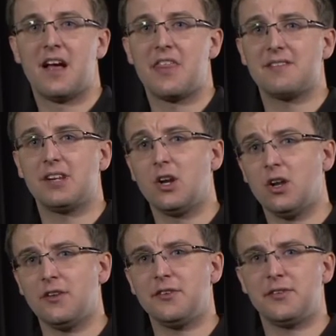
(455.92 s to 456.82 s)
There are
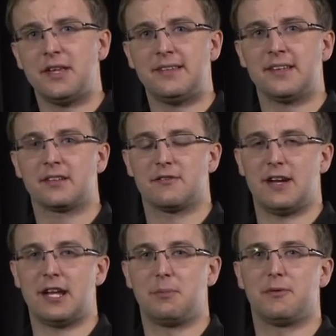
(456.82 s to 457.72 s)
lots of settings
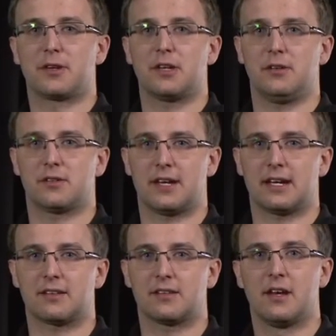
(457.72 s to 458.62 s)
available for cue
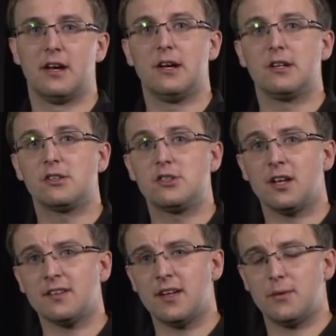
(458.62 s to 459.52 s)
stacks.
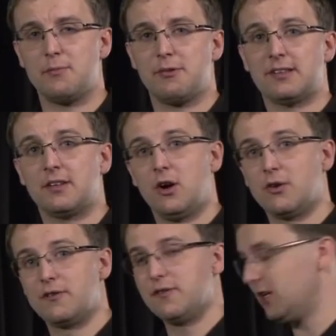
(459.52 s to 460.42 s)
Just like we press and
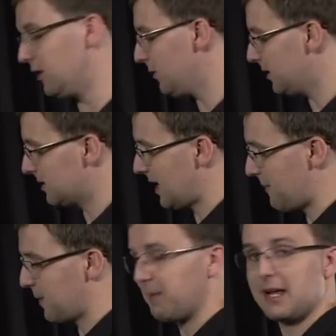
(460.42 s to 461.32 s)
hold view and
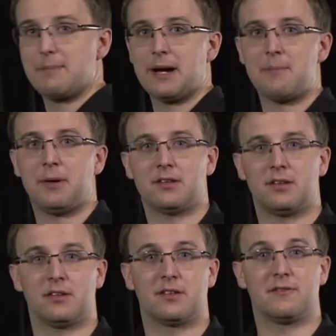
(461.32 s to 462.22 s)
tap the playback
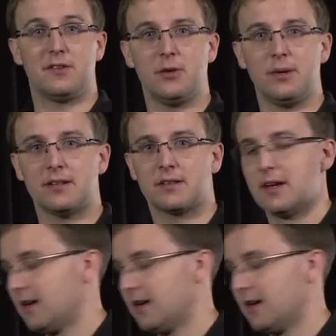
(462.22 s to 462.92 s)
button to view it,